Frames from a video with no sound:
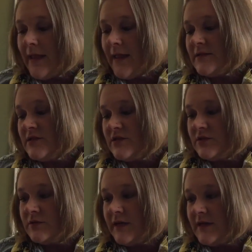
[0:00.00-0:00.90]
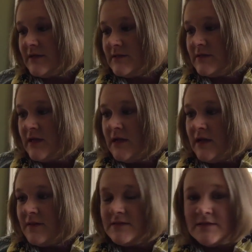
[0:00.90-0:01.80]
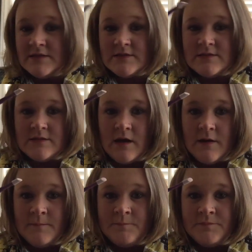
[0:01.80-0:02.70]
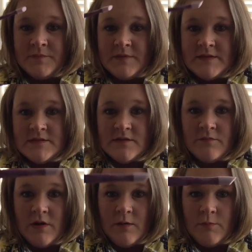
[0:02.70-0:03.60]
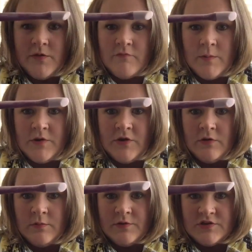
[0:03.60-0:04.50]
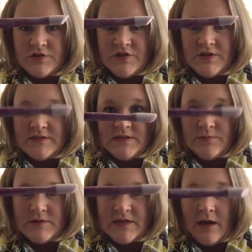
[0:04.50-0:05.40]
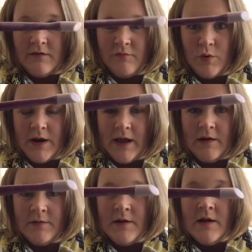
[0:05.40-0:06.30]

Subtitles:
like to do is, this is one of the rubber cuticle pushers. You can see where it's kind of worn out.